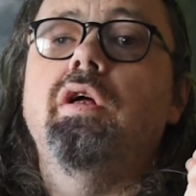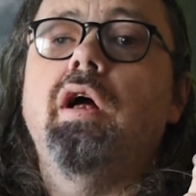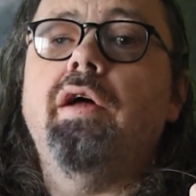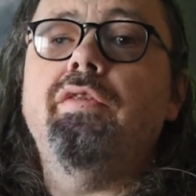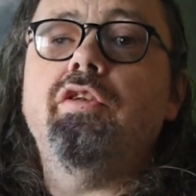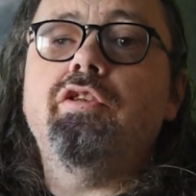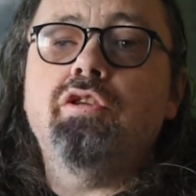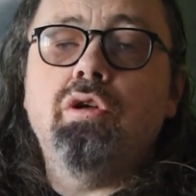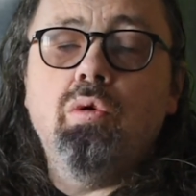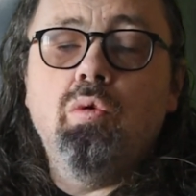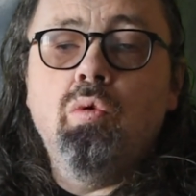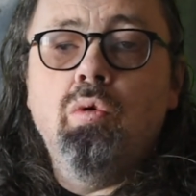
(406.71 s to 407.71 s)
and the
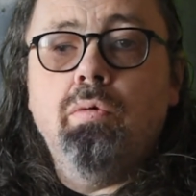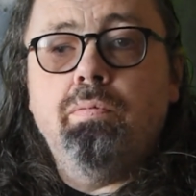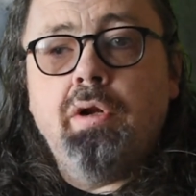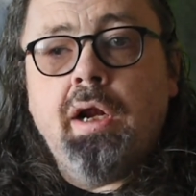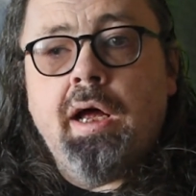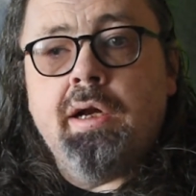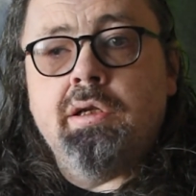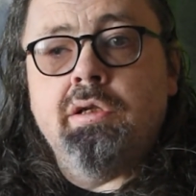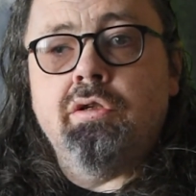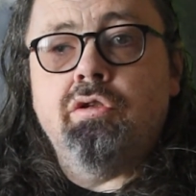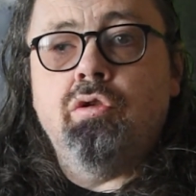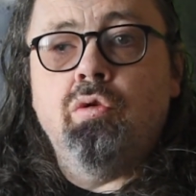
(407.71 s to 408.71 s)
two
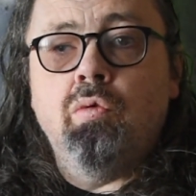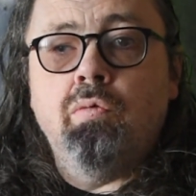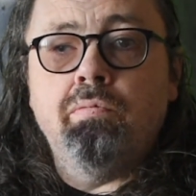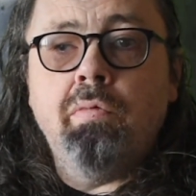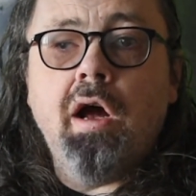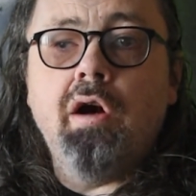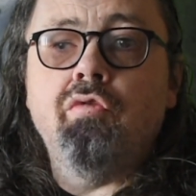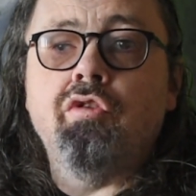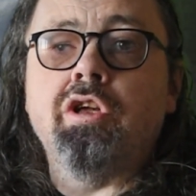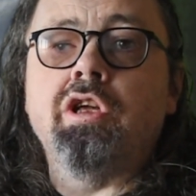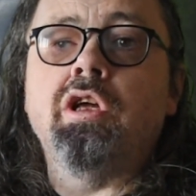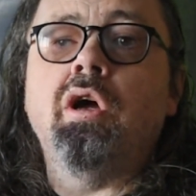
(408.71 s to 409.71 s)
planned to
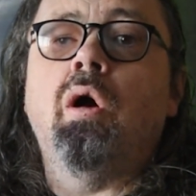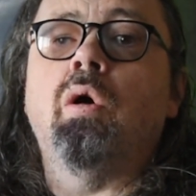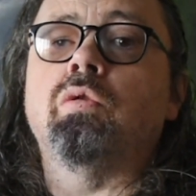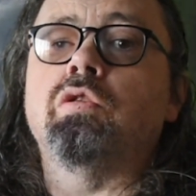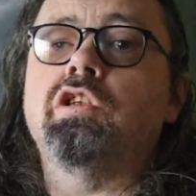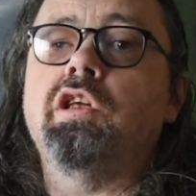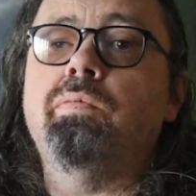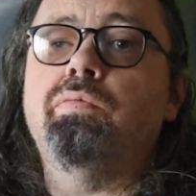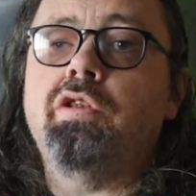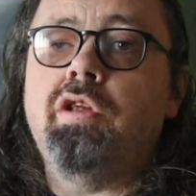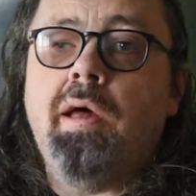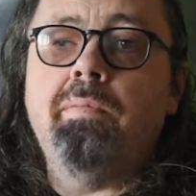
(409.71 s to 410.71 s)
marry on
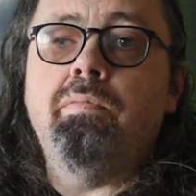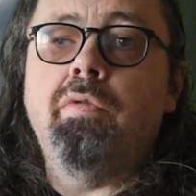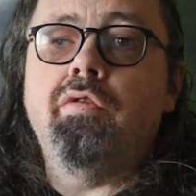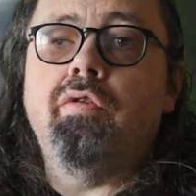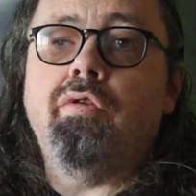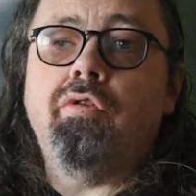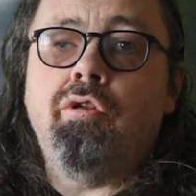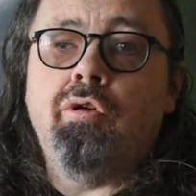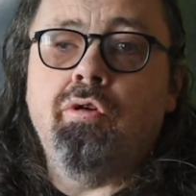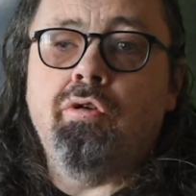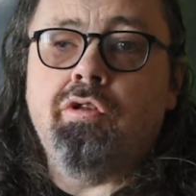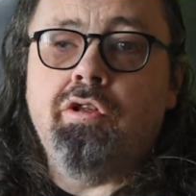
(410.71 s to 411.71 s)
September the
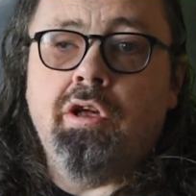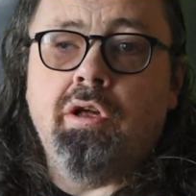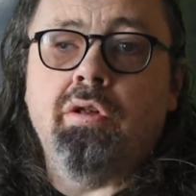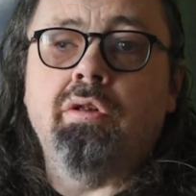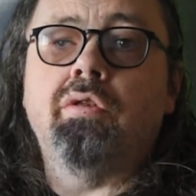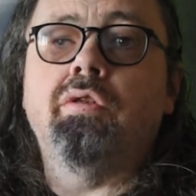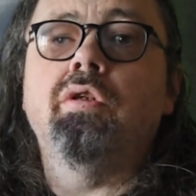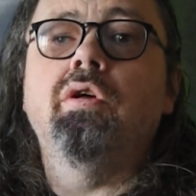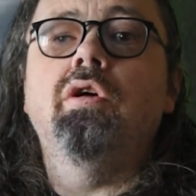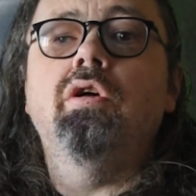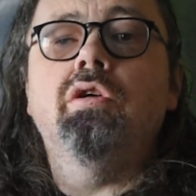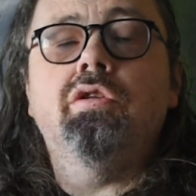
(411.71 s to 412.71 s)
13th,
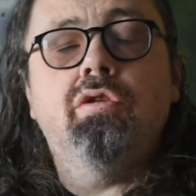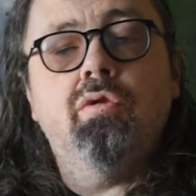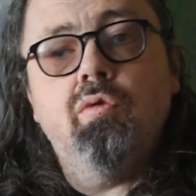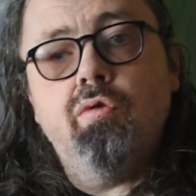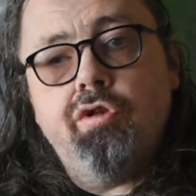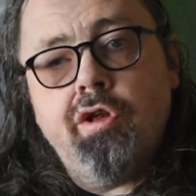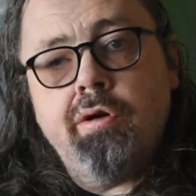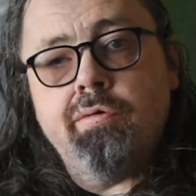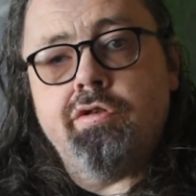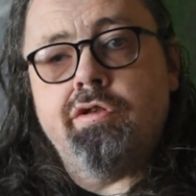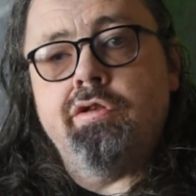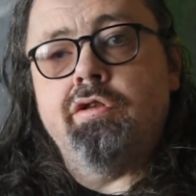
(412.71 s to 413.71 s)

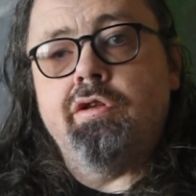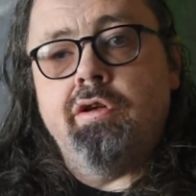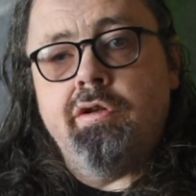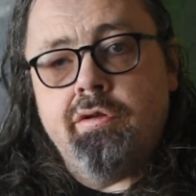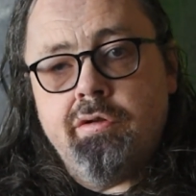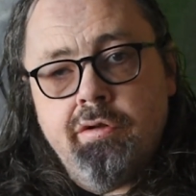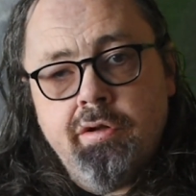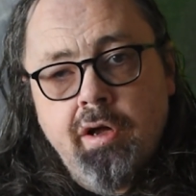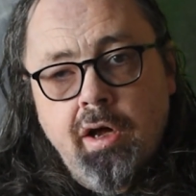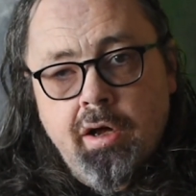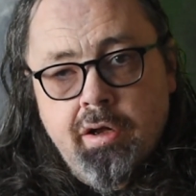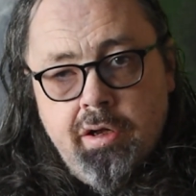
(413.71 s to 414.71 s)

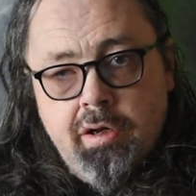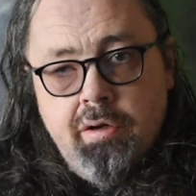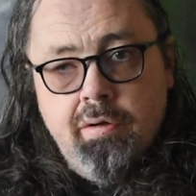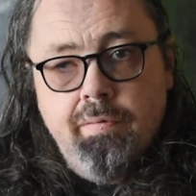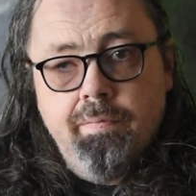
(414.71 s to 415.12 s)
2009.